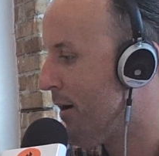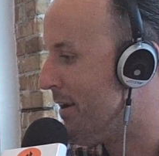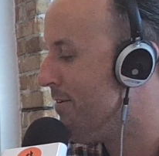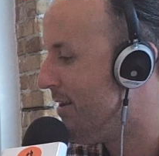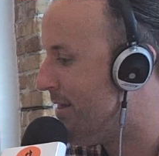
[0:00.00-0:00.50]

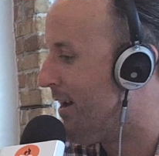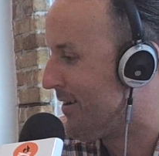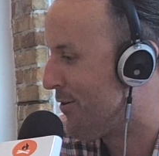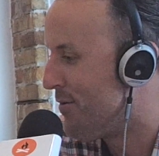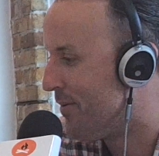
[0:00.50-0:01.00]
right, you need
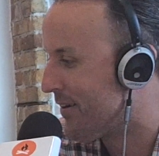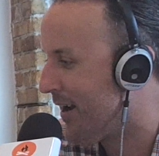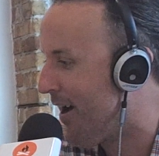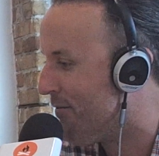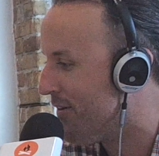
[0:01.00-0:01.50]
that group
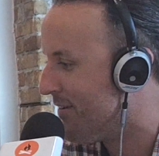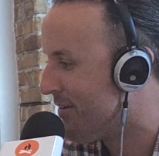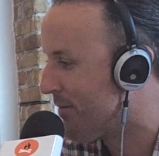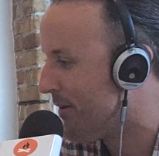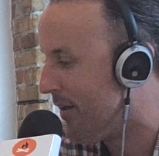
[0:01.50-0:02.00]
of guy
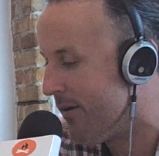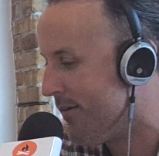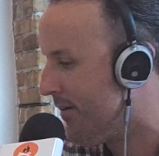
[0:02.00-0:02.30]
friends to be like,